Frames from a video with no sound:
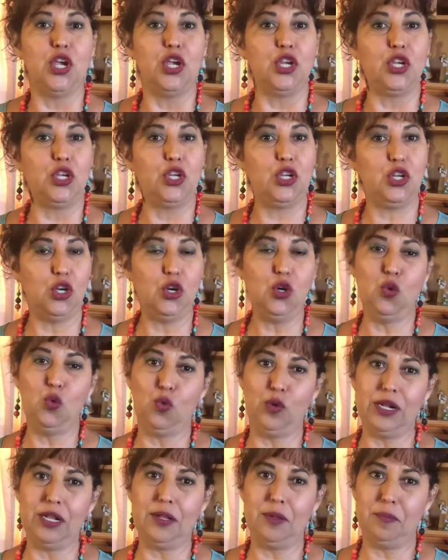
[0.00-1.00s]
you
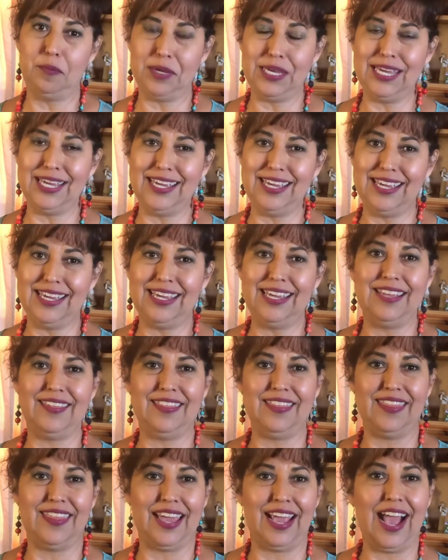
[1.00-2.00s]
will be
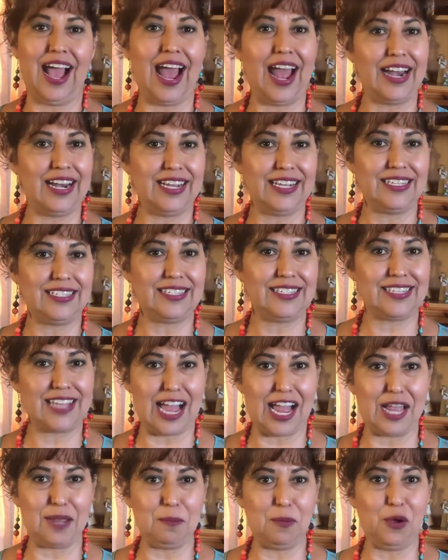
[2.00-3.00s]
in the hottest
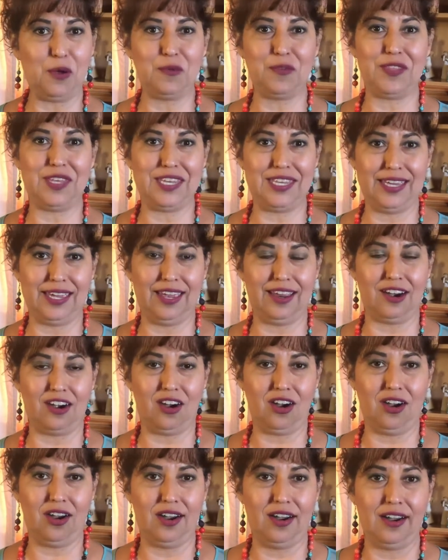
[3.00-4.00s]
time of the
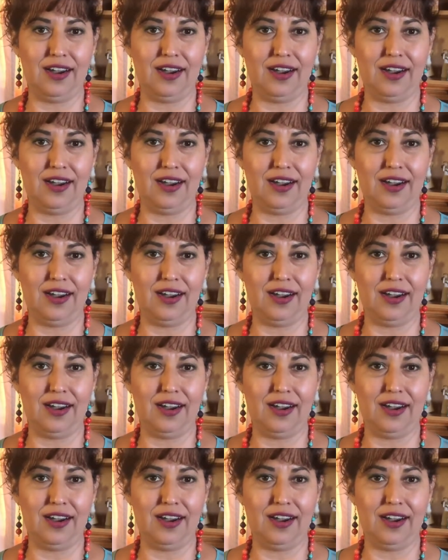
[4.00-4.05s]
year